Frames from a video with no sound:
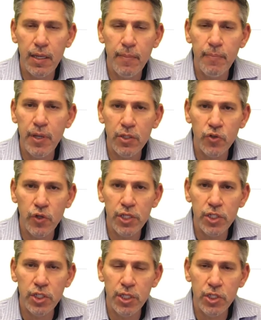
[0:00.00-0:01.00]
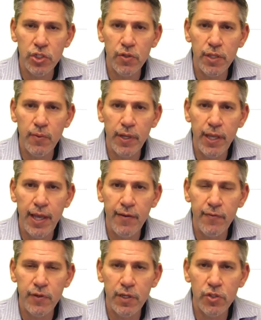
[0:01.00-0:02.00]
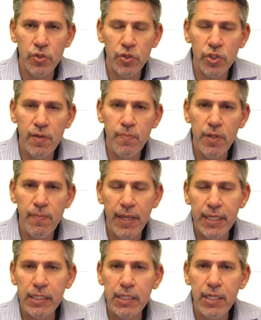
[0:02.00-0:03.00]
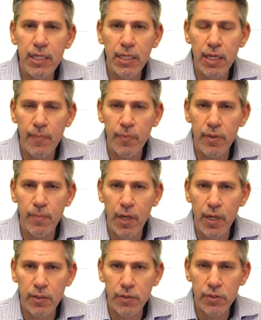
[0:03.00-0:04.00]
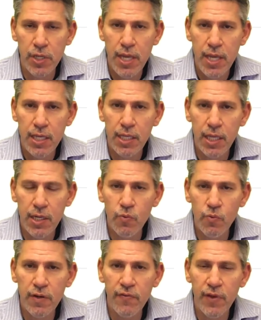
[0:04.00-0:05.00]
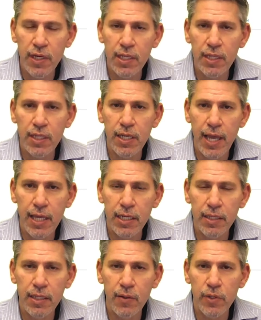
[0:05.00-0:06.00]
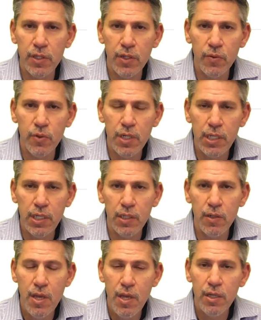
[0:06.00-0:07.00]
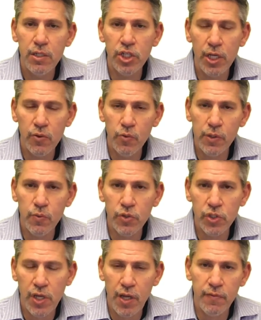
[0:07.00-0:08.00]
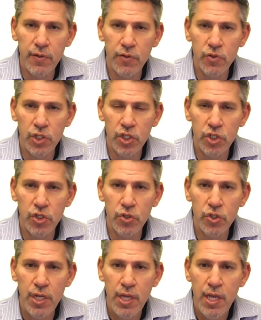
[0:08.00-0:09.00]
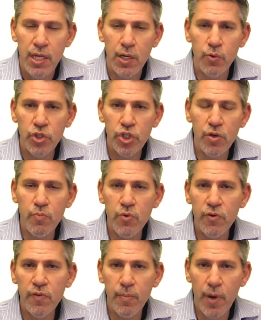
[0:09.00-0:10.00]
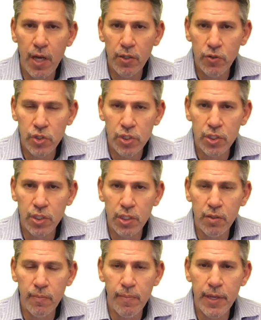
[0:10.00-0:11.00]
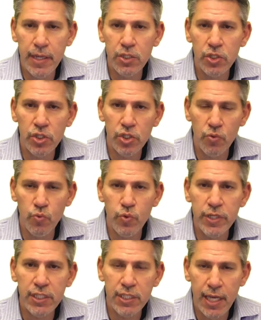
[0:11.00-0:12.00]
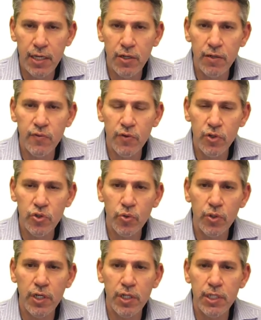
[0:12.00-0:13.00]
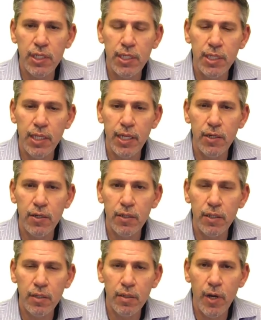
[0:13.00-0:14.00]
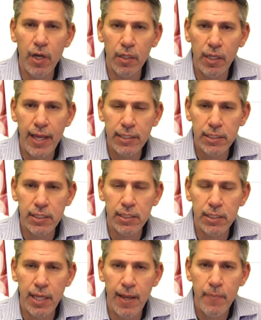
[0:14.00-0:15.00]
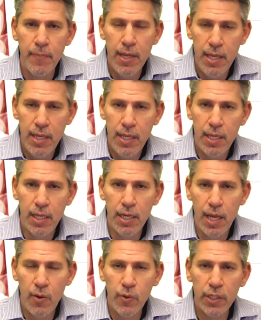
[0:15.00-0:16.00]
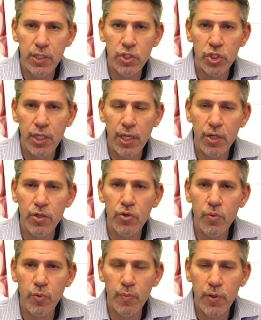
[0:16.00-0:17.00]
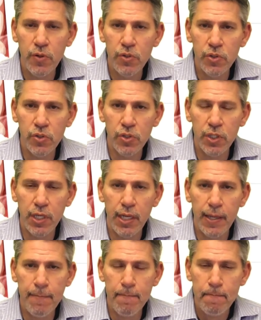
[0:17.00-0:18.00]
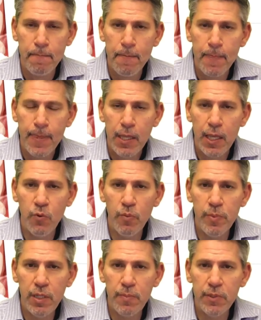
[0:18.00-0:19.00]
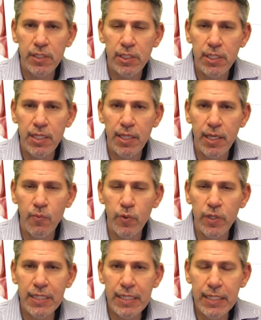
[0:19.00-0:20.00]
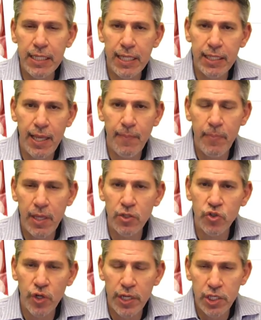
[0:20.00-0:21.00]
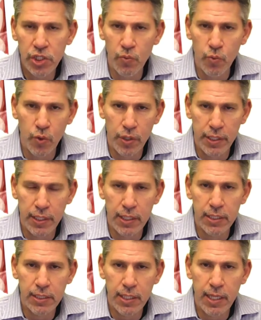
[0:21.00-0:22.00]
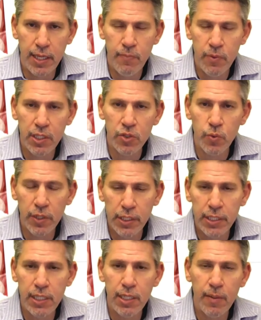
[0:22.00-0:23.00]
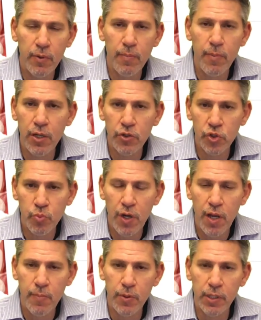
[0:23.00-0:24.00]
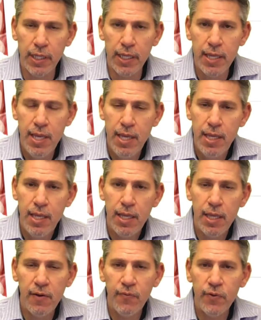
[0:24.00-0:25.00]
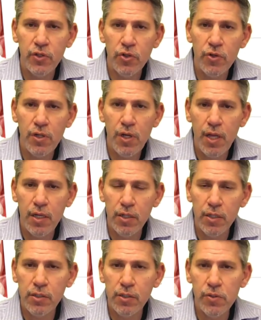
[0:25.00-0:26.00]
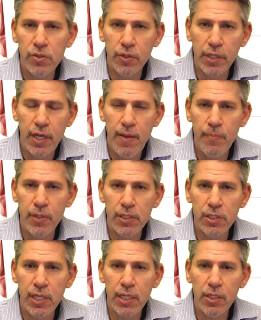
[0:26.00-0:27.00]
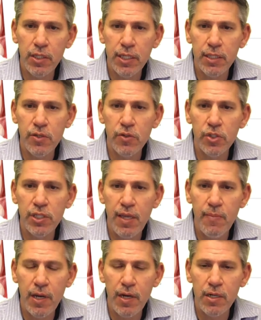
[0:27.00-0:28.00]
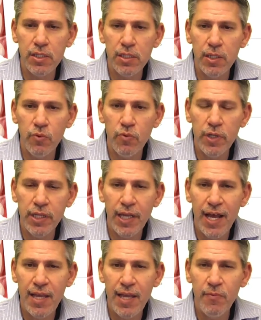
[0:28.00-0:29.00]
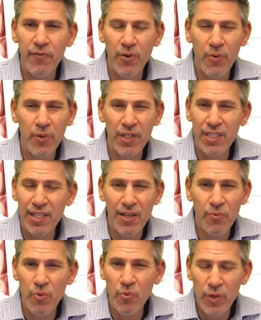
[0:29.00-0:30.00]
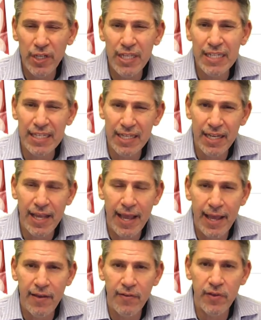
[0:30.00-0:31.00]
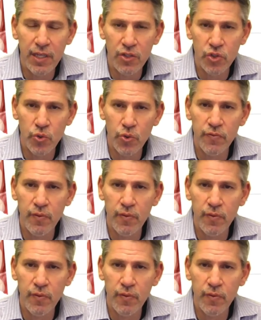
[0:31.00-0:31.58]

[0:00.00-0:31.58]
penetration issue that we have here. So simply by cleaning up the models, getting rid of any of the data that we don't need, generally will solve those issues. Now we're just going to move the model just a little bit just to reset our virtual articulator and our model access step. And now we can just get our new proposals again. And we'll be able to see that we didn't get that penetration warning this time because we cleaned up our models properly. And if we turn on our occlusal compass and look at those same areas that were really high before, we can see that we really didn't have any sort of a